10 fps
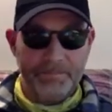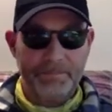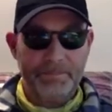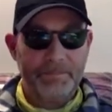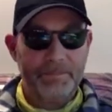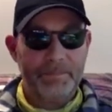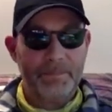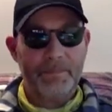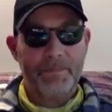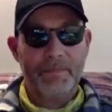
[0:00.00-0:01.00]

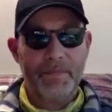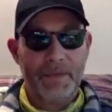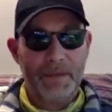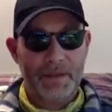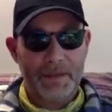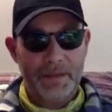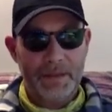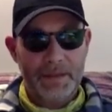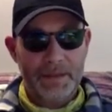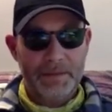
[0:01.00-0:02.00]

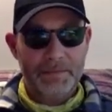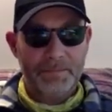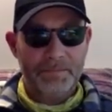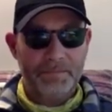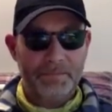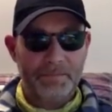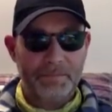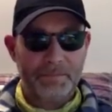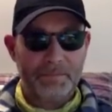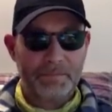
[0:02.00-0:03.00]

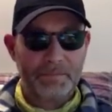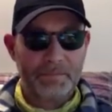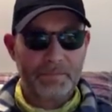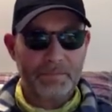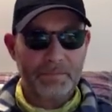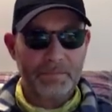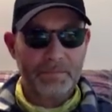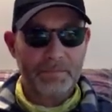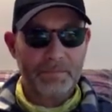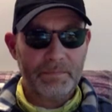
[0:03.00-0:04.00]

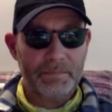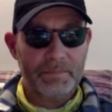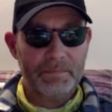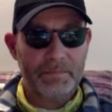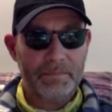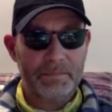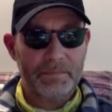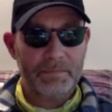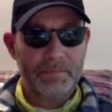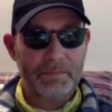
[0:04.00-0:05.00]

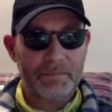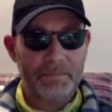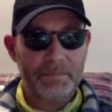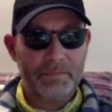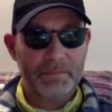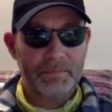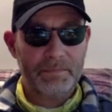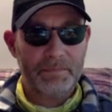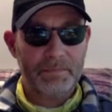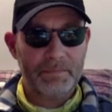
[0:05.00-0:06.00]

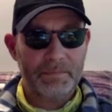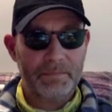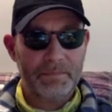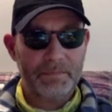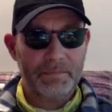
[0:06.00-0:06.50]
[no speech]